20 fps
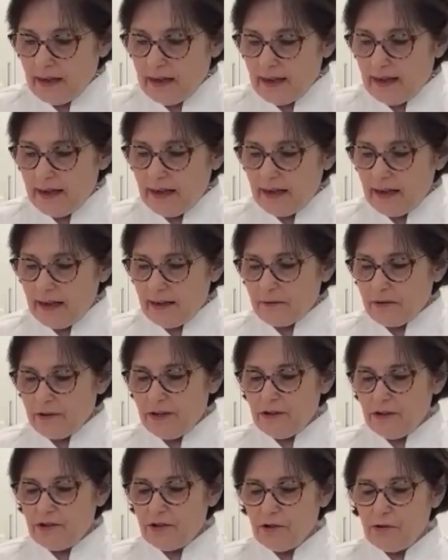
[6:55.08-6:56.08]
I'm
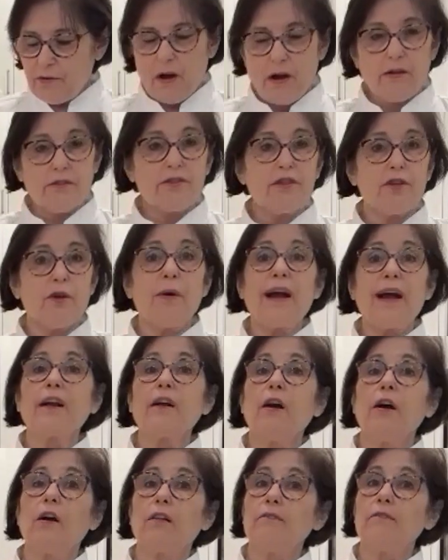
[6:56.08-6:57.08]
going to do also a
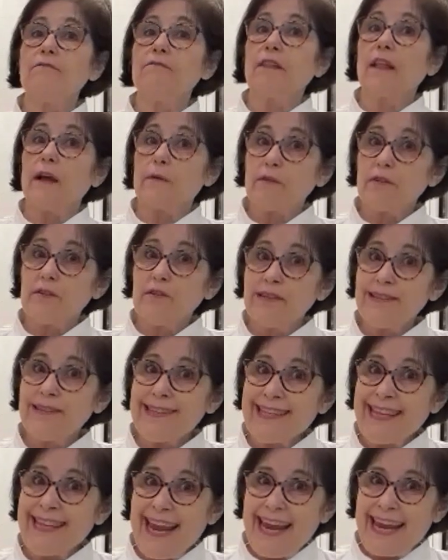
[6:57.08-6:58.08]
cauliflower
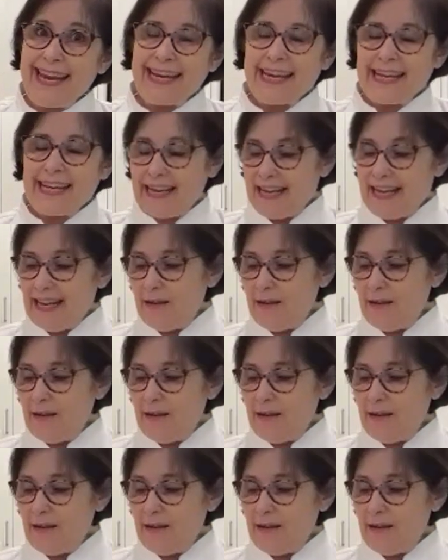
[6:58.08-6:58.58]
steak